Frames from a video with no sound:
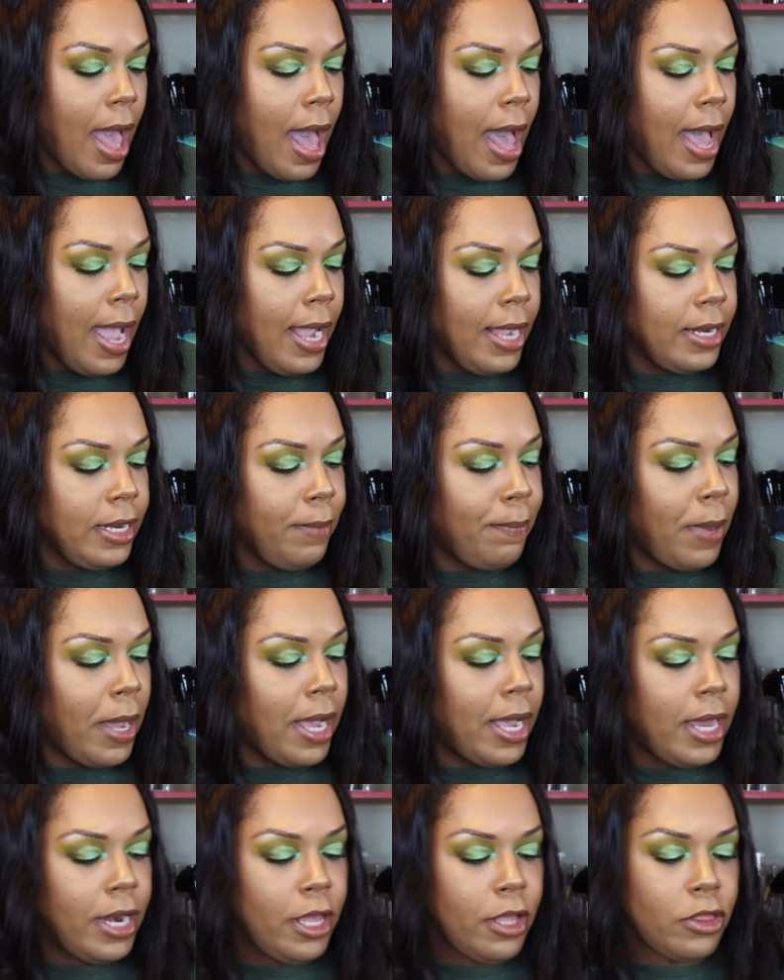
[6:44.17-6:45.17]
I
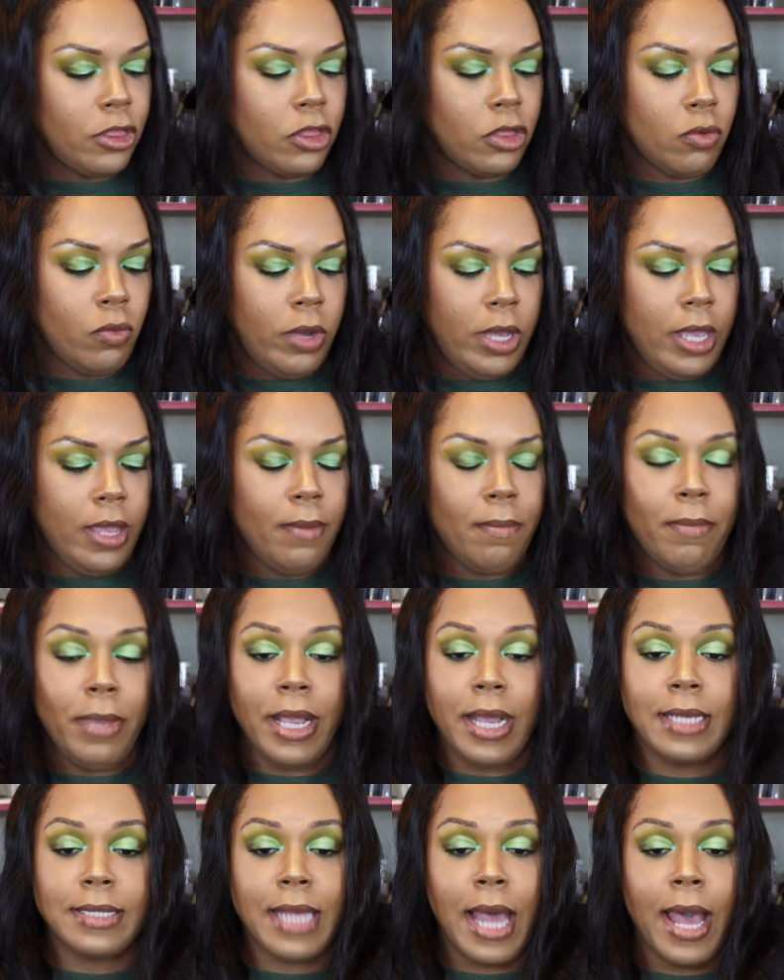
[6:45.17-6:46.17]
depotted three because